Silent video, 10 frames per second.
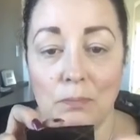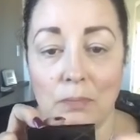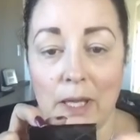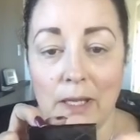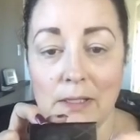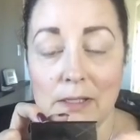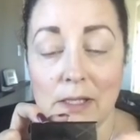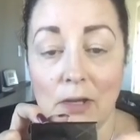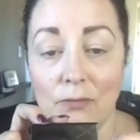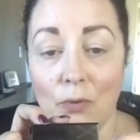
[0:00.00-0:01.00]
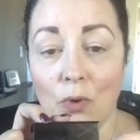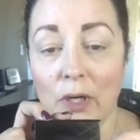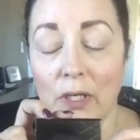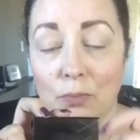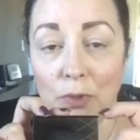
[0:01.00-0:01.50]
by itself or
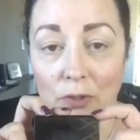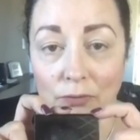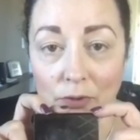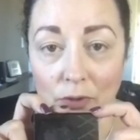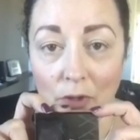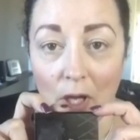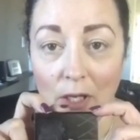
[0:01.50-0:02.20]
in a beautiful